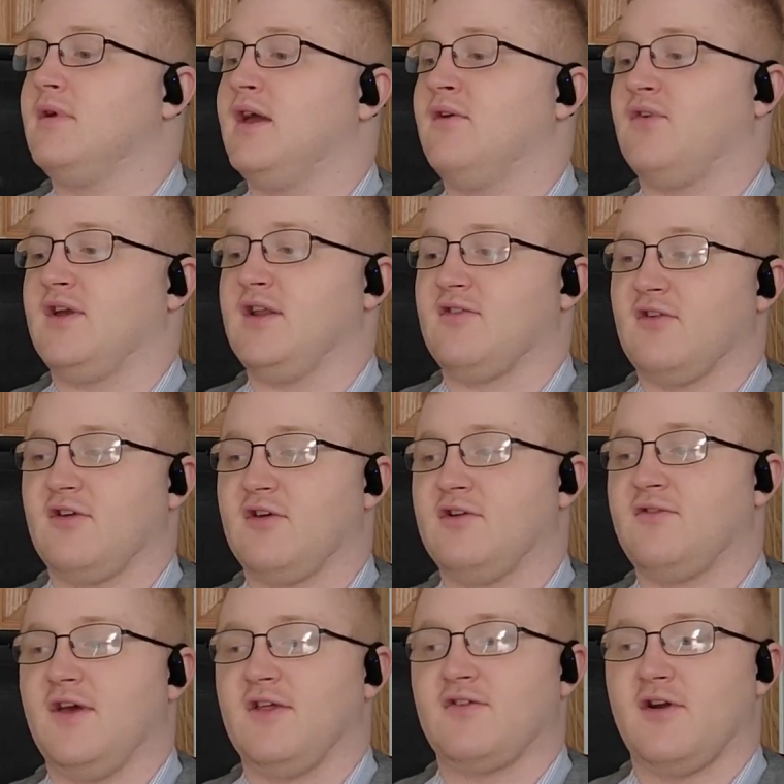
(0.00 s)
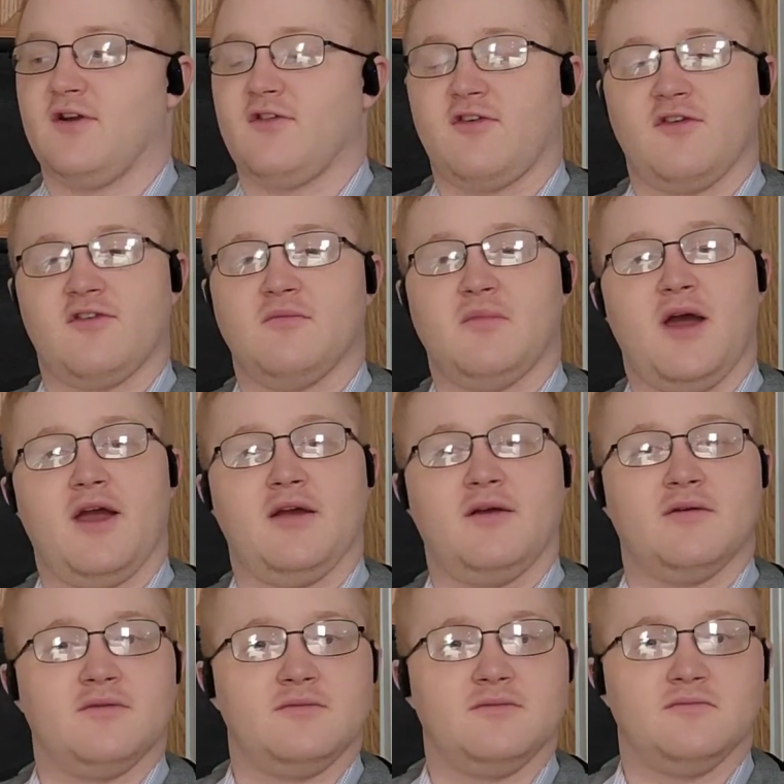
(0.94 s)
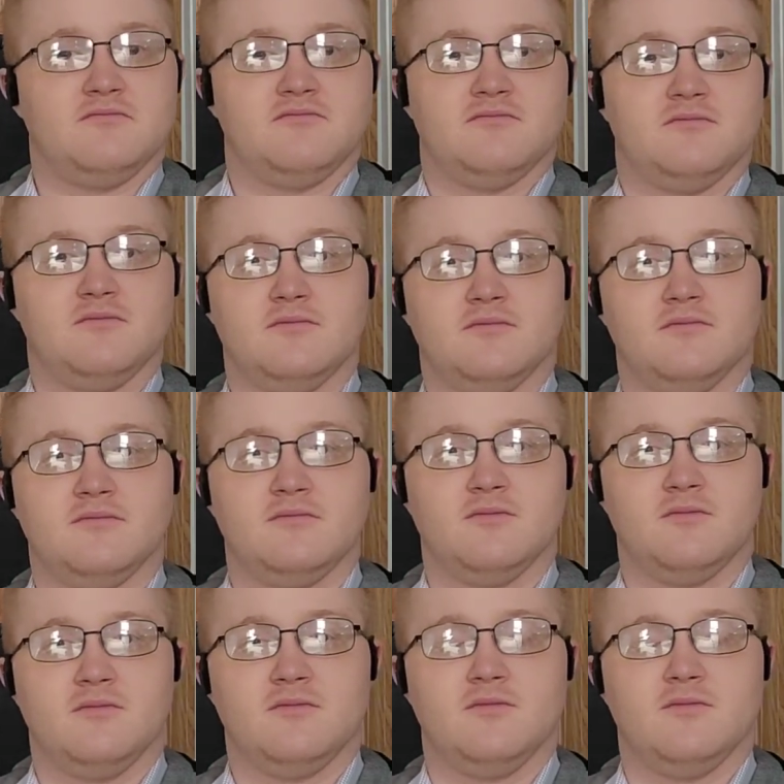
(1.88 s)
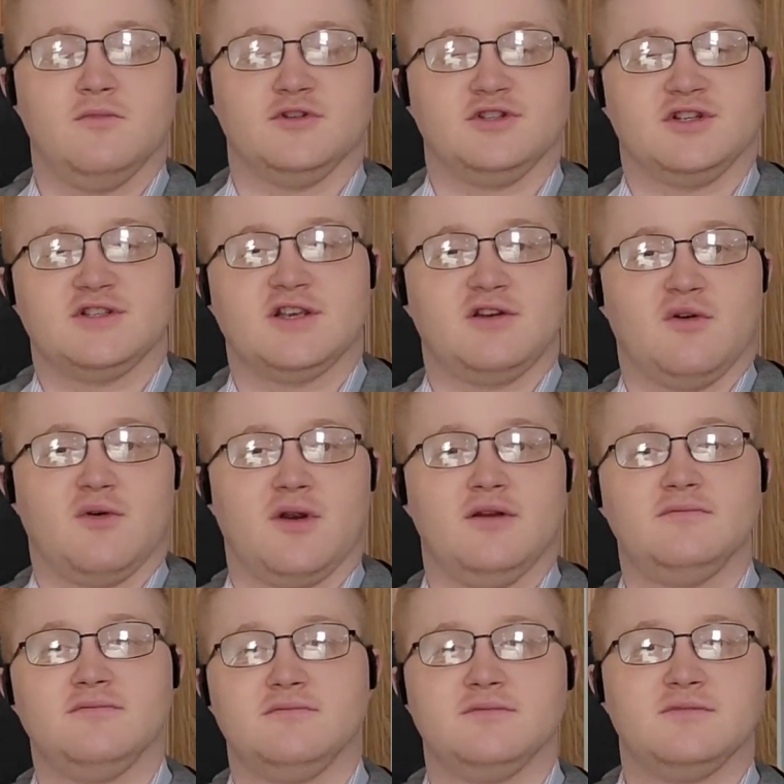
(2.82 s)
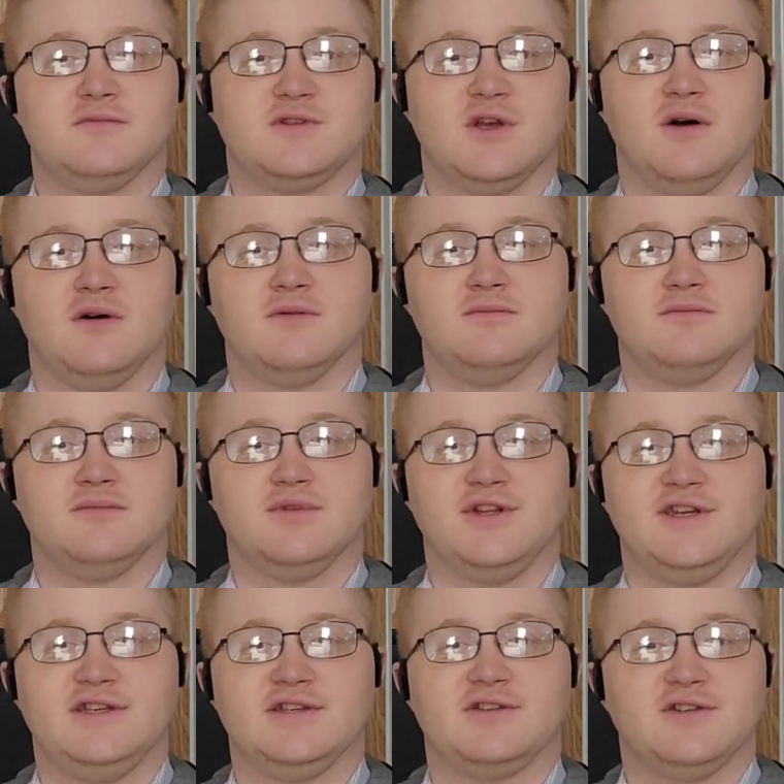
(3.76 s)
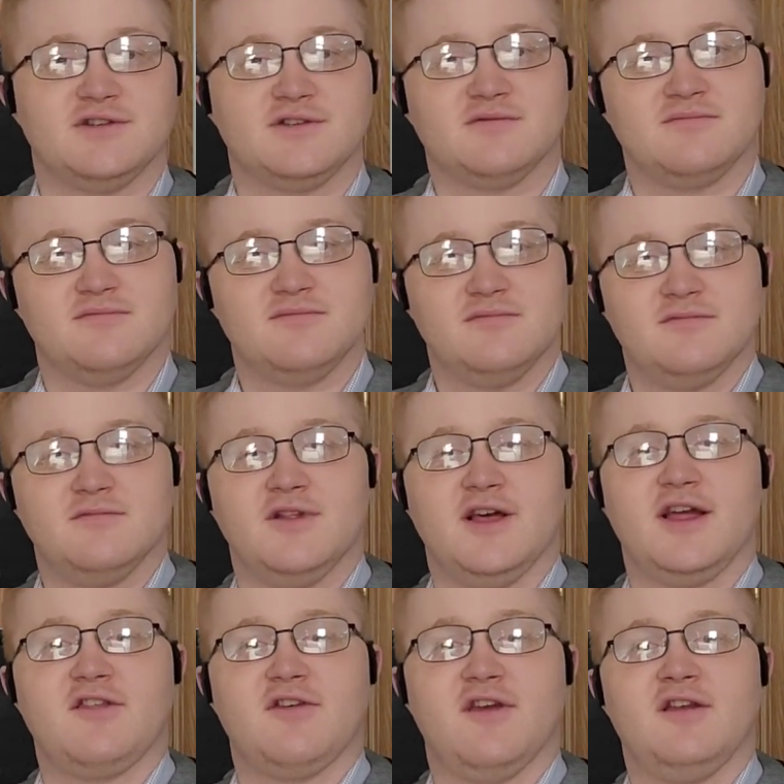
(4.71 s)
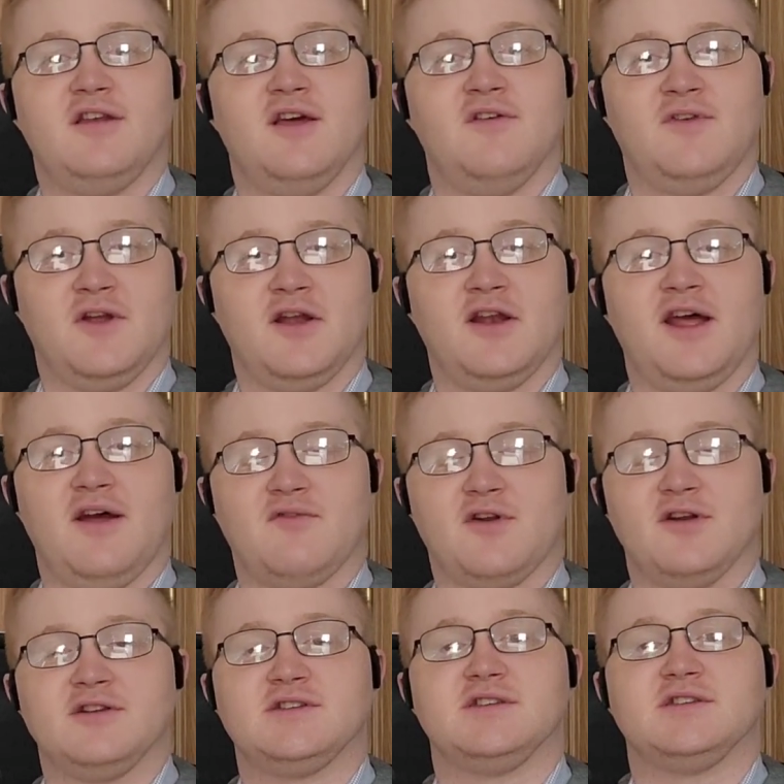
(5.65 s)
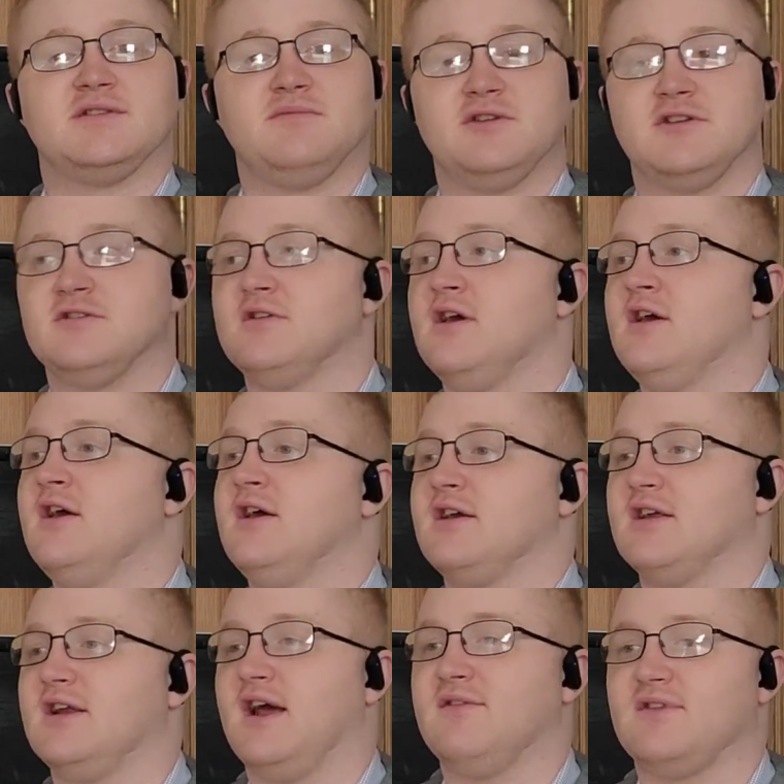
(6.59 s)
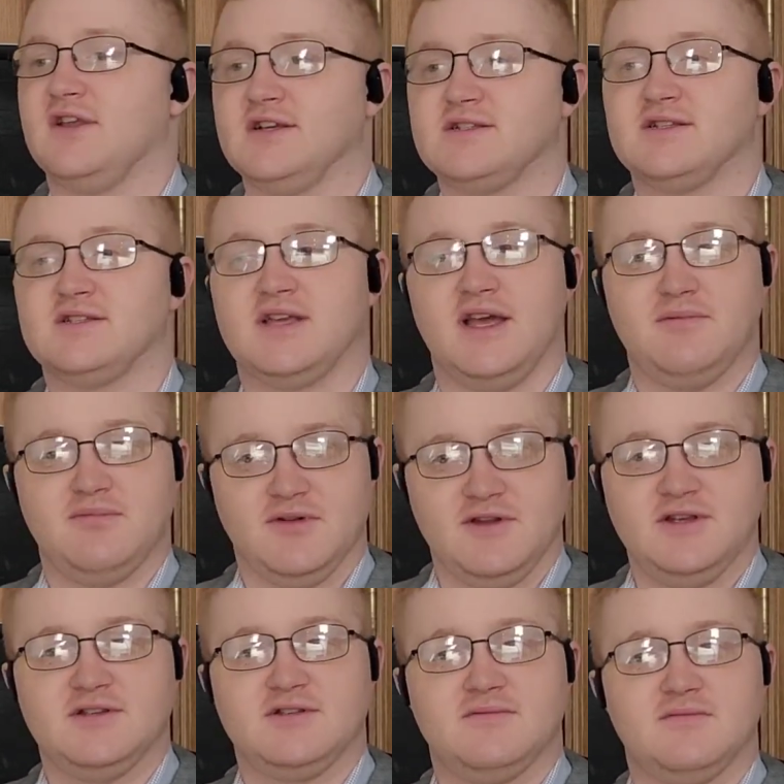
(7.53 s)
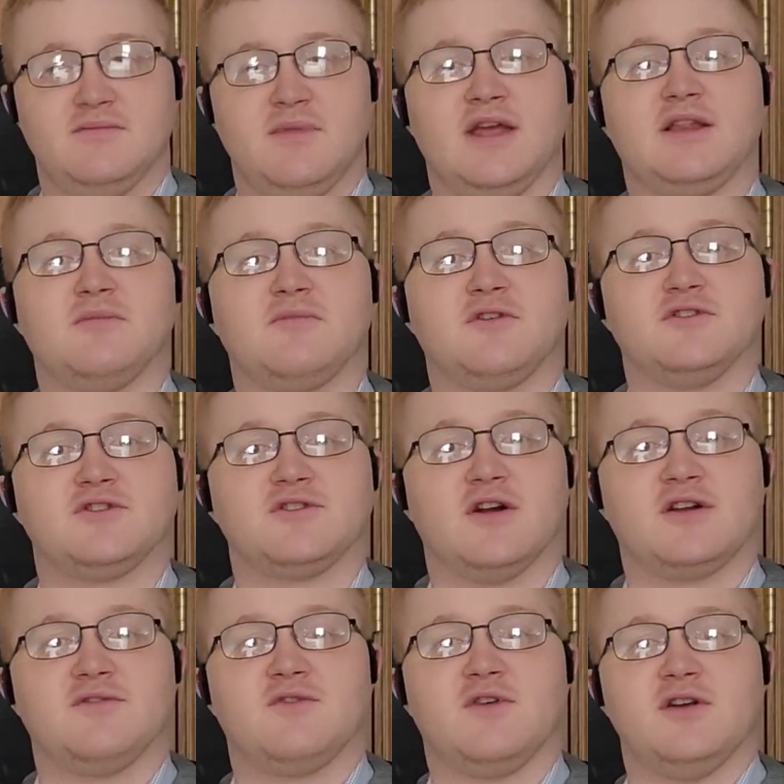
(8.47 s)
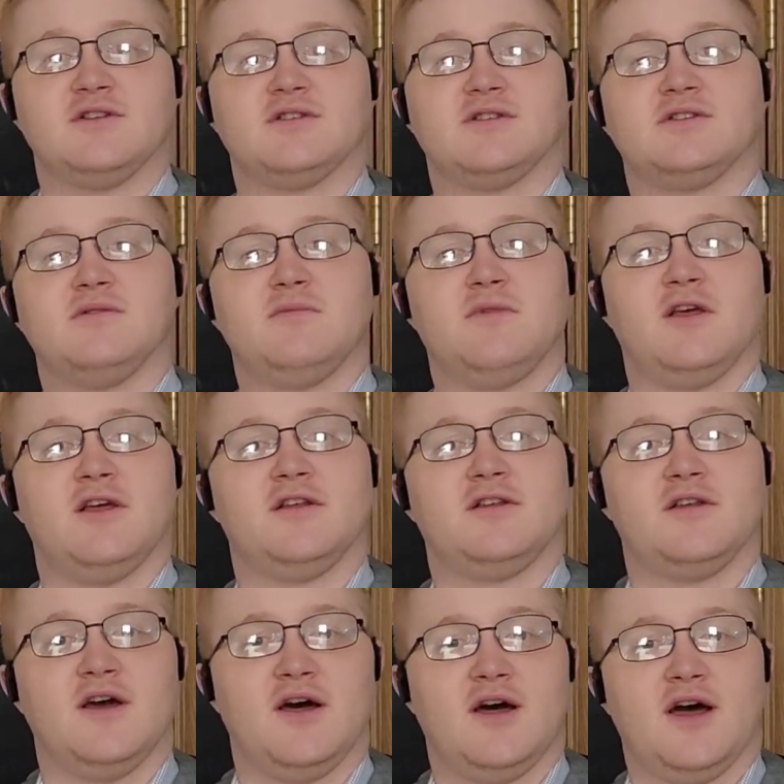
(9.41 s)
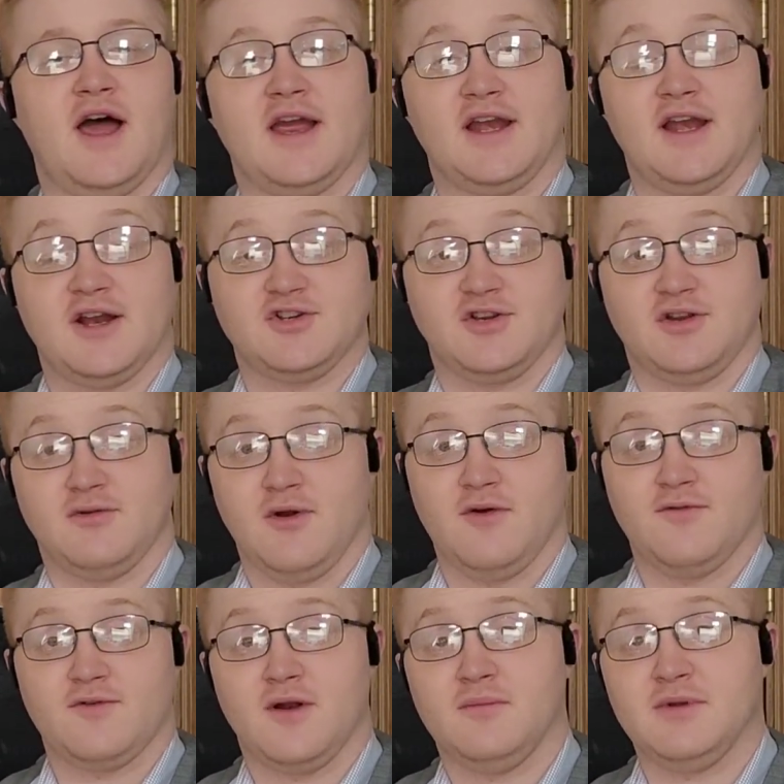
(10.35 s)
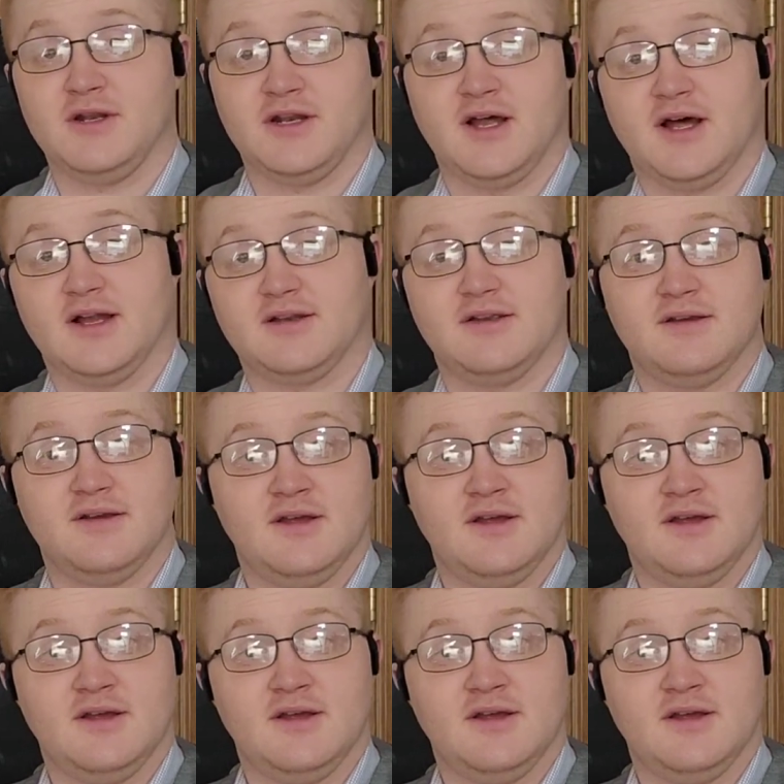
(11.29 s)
If it isn't good faith criticism, I will just ignore it. So please, just like I said, if you're going to have criticism and going to have things to say, please make them constructive criticism that I can actually grow from, and not